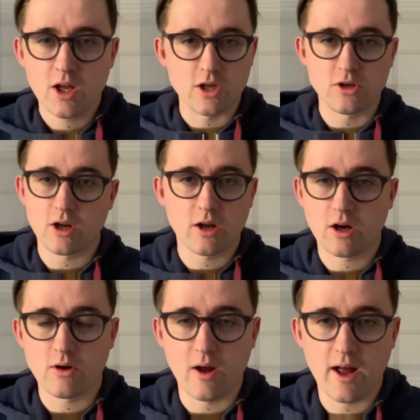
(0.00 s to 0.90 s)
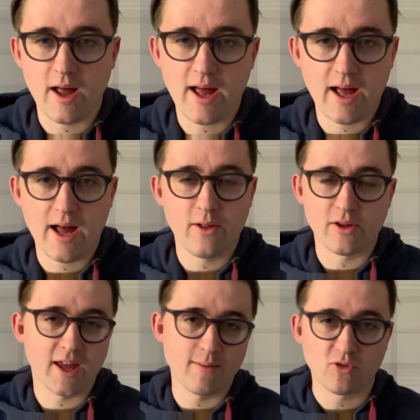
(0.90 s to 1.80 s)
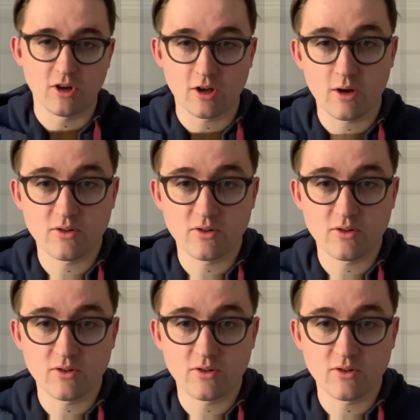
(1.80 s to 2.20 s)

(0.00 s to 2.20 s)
you don't know how the game's going to go,